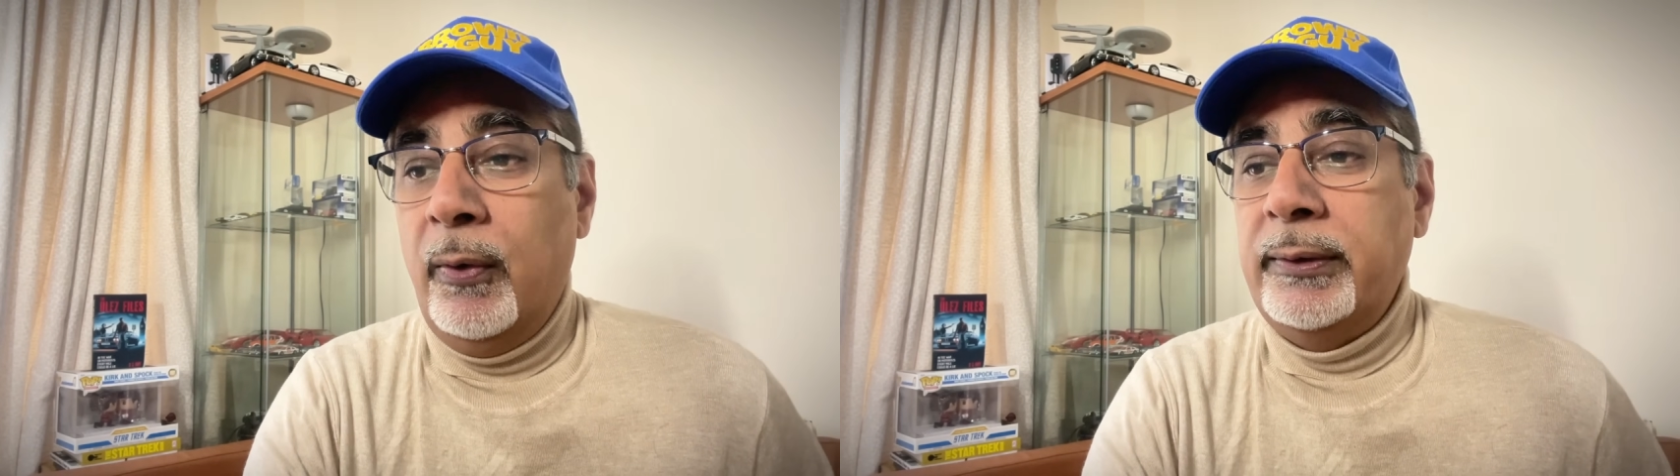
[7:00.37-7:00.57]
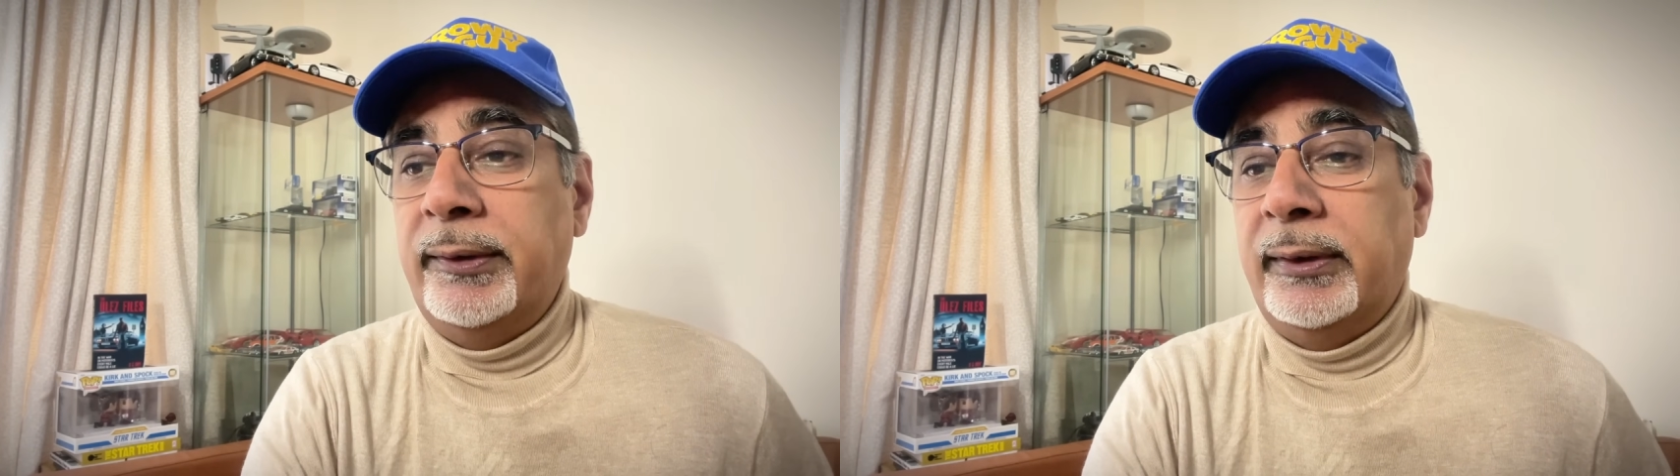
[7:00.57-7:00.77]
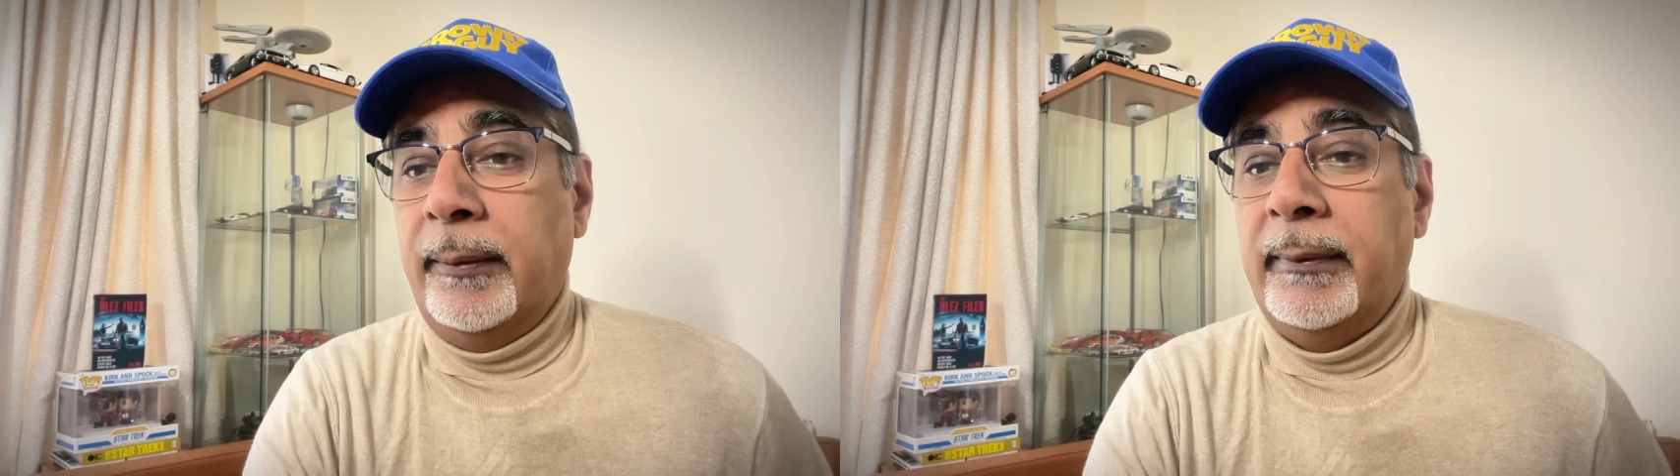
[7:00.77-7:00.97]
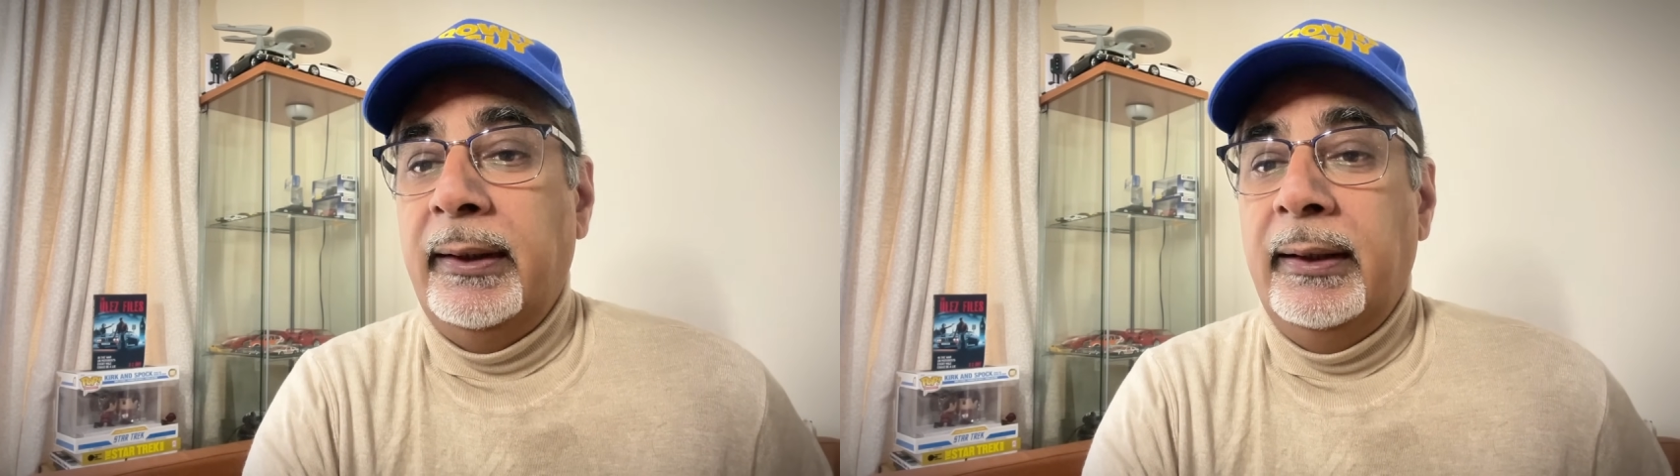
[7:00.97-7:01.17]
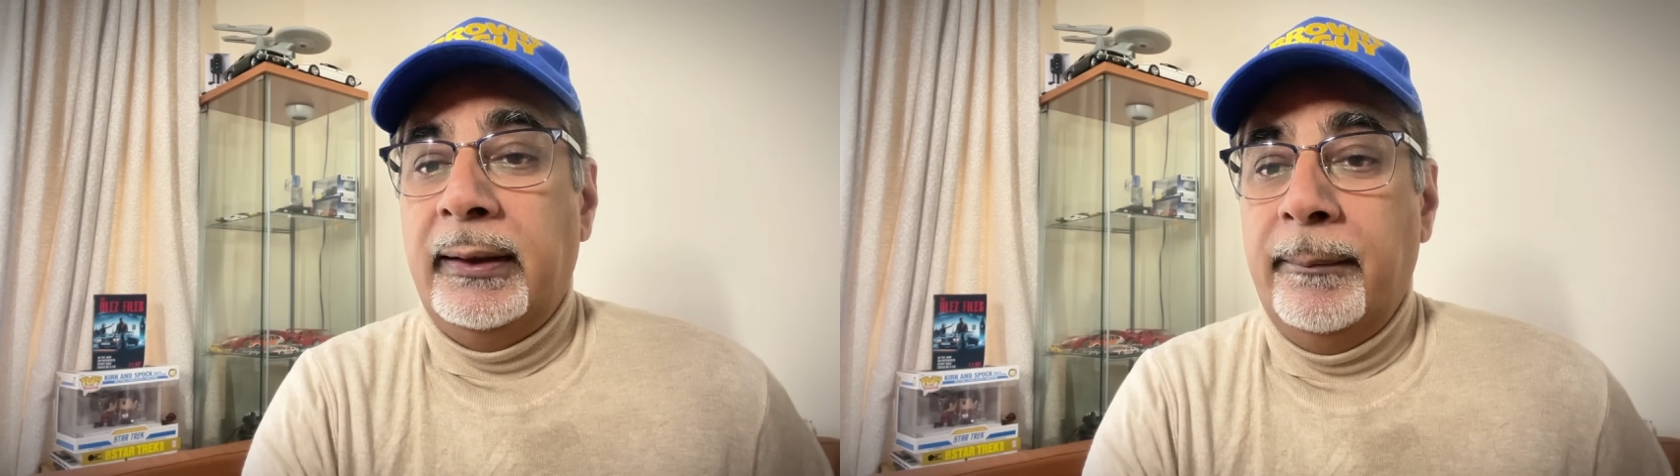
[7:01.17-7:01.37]
ownership
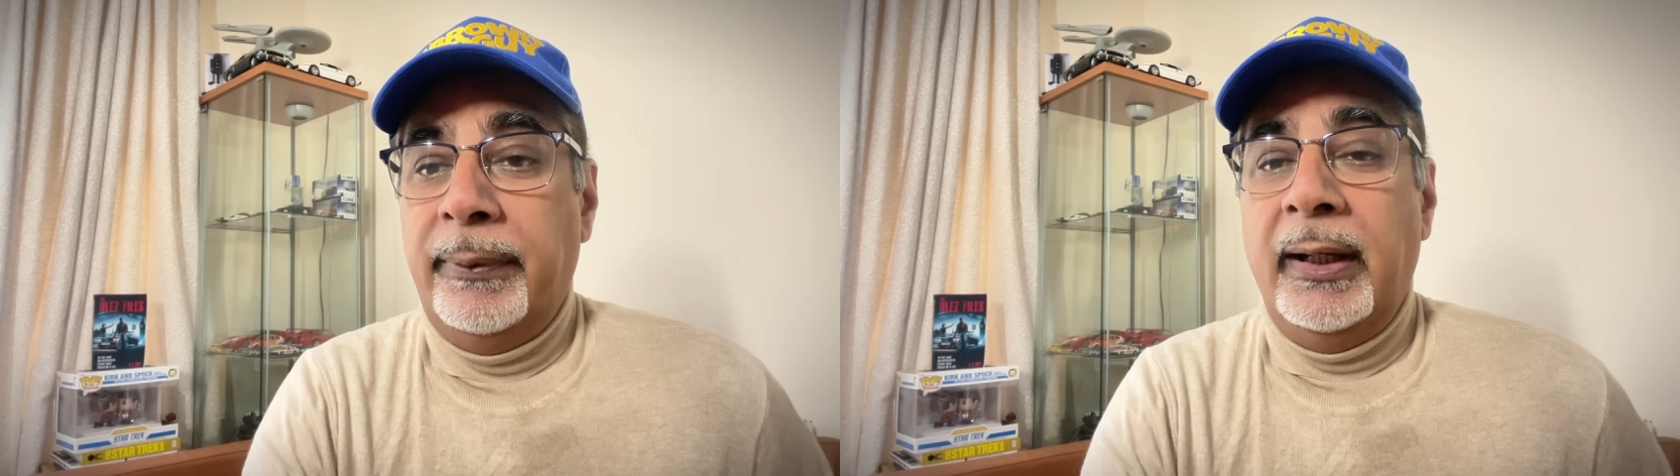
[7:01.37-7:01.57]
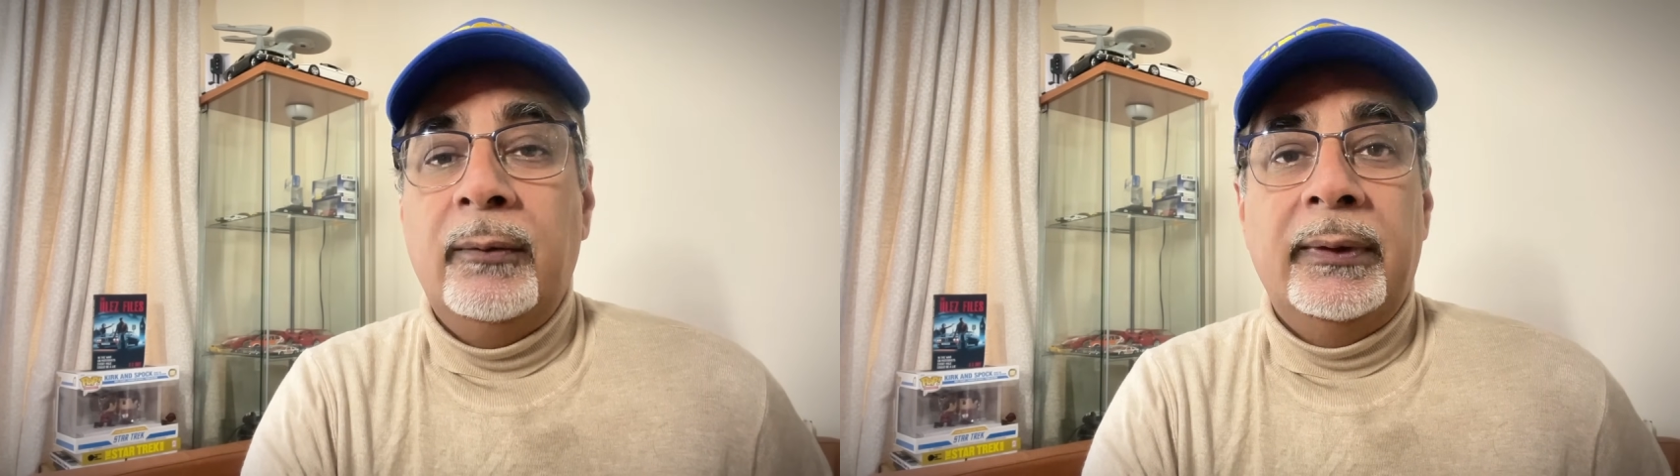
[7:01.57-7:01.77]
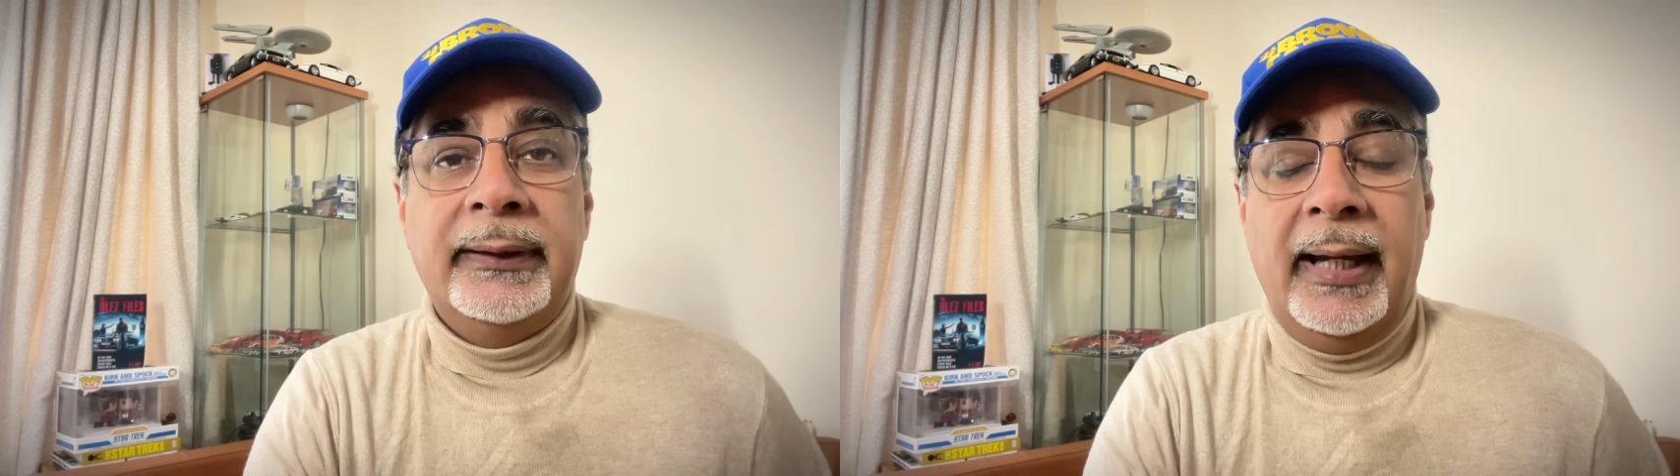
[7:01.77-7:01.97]
compared with